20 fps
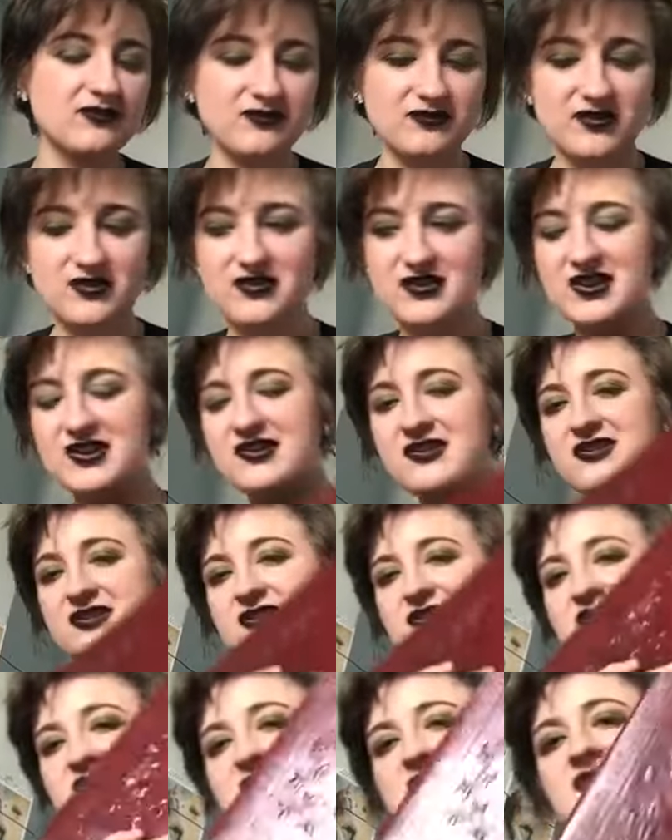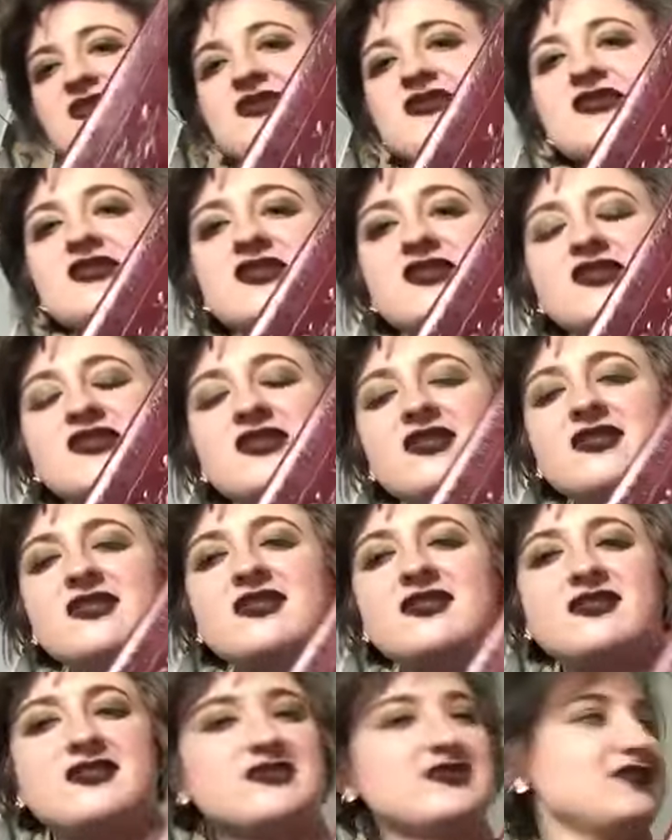for this
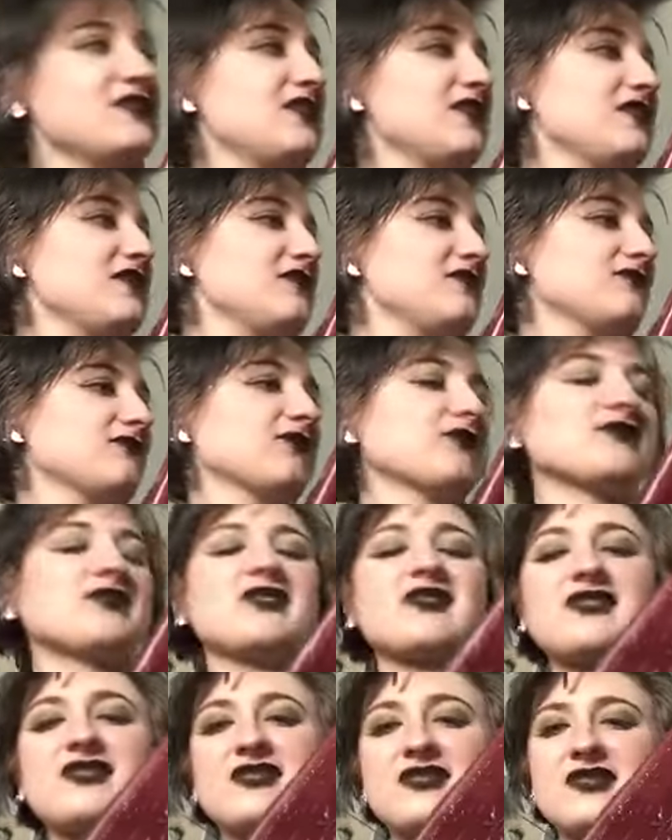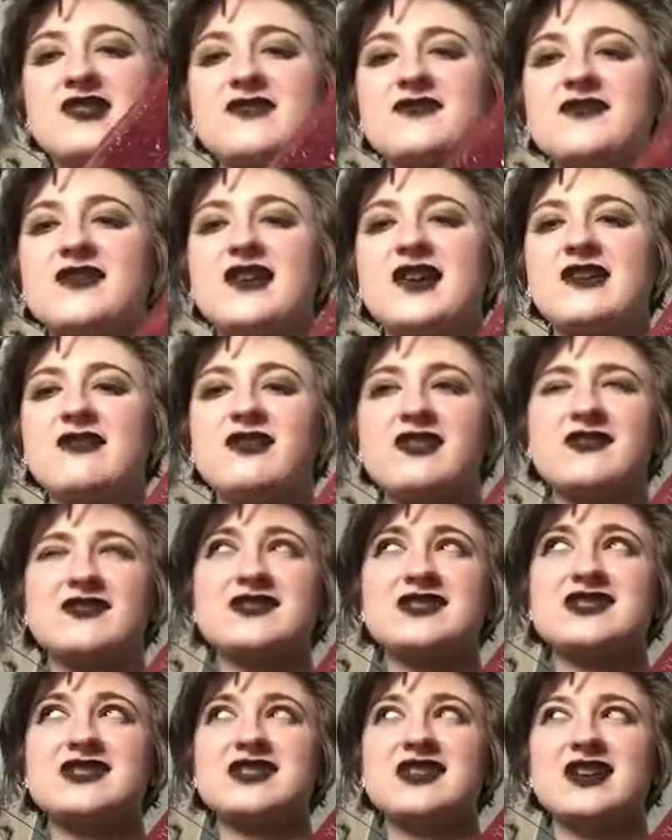so yeah roughly 65
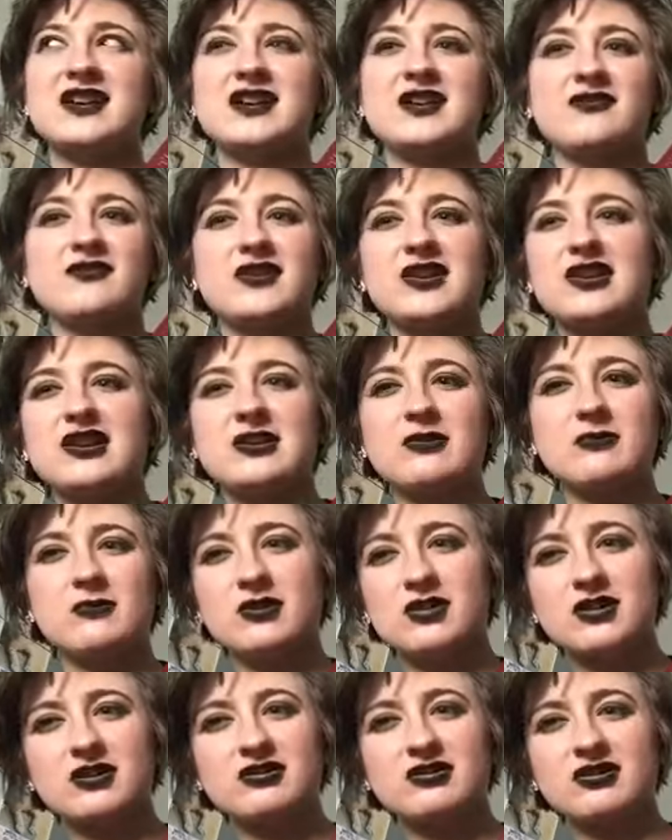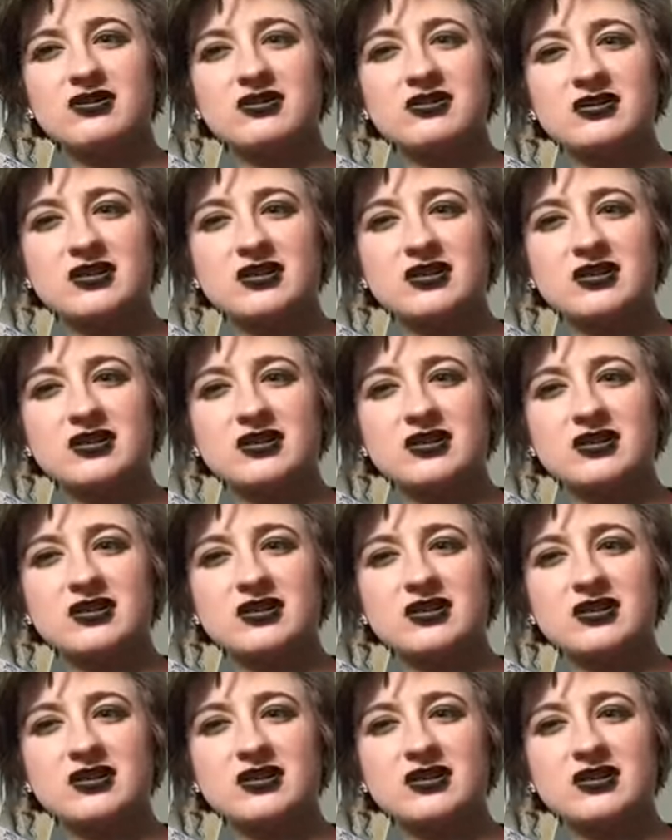79 I think it was I don't,